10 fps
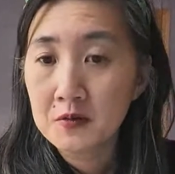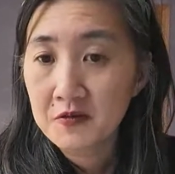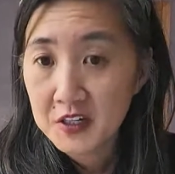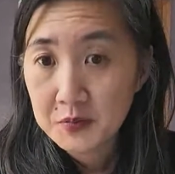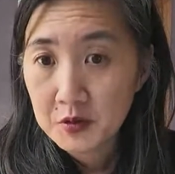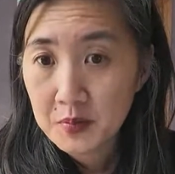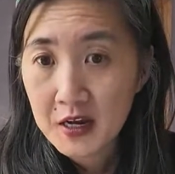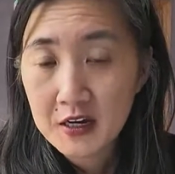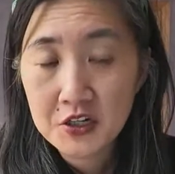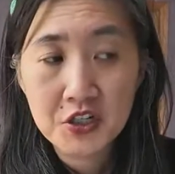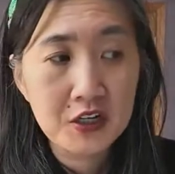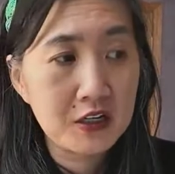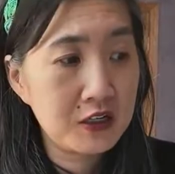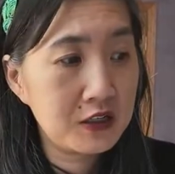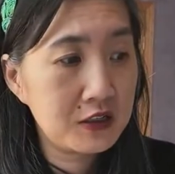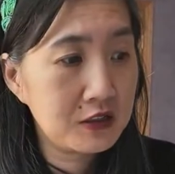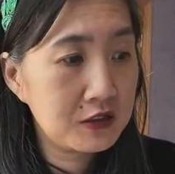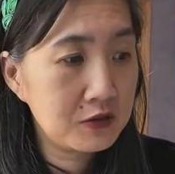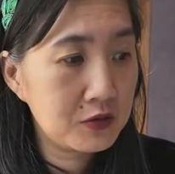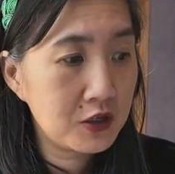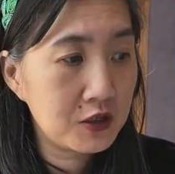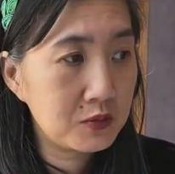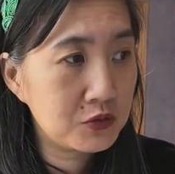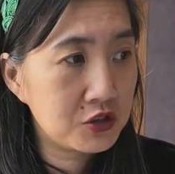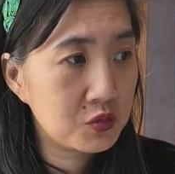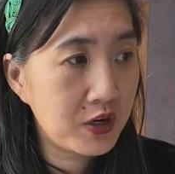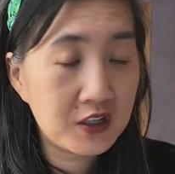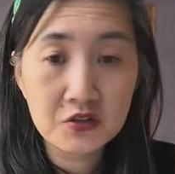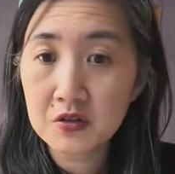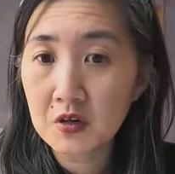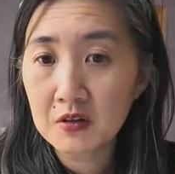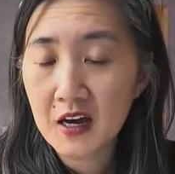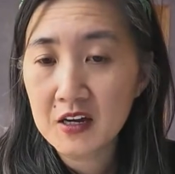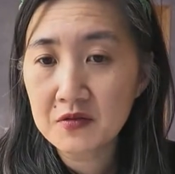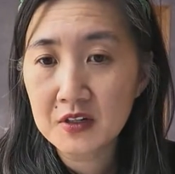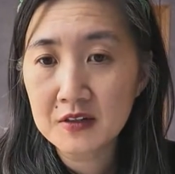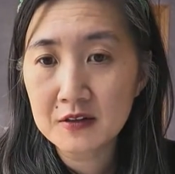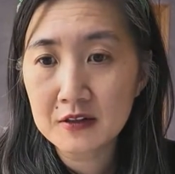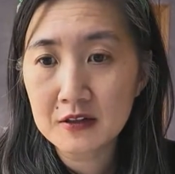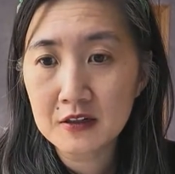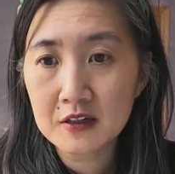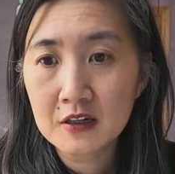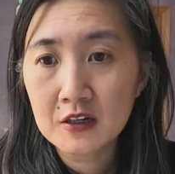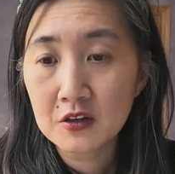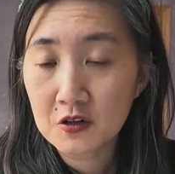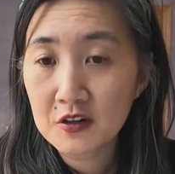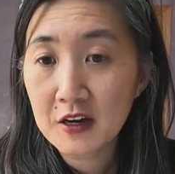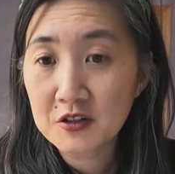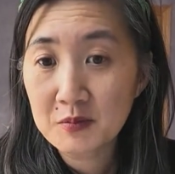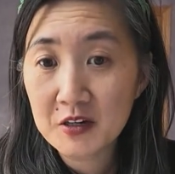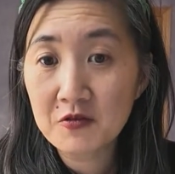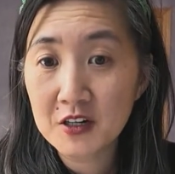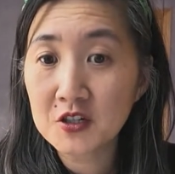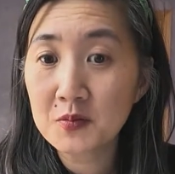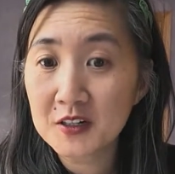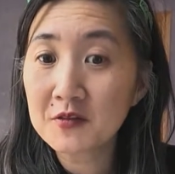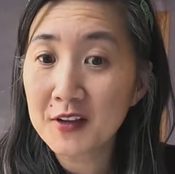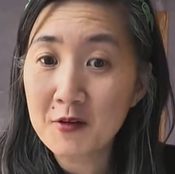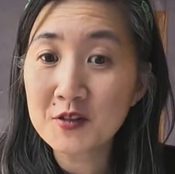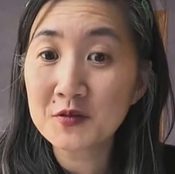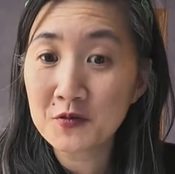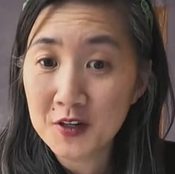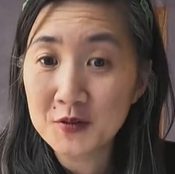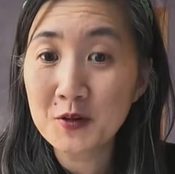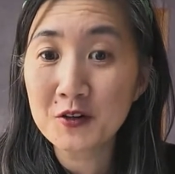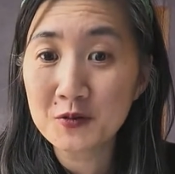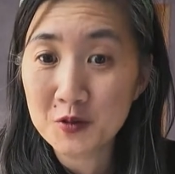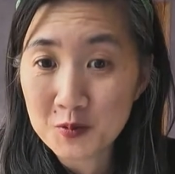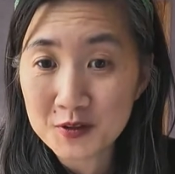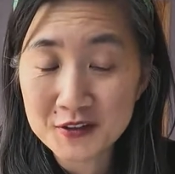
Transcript: Facebook page, and I'm just waiting to go live in the Learn How to Make French Beaded Flowers Facebook group.